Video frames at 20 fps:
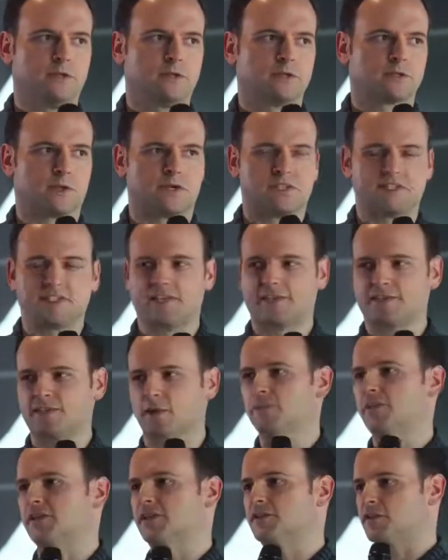So I said
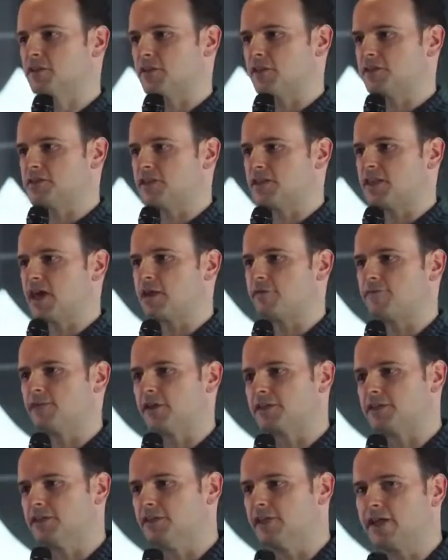something to that
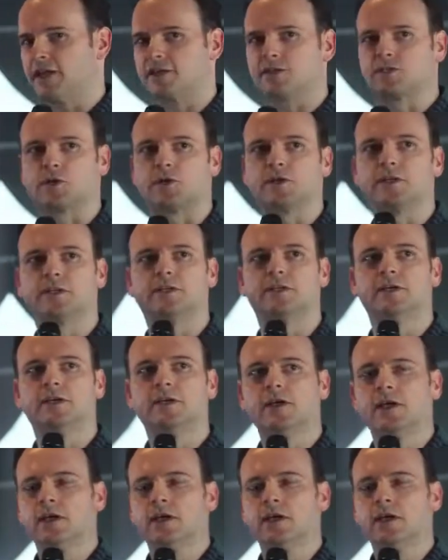effect, and then I started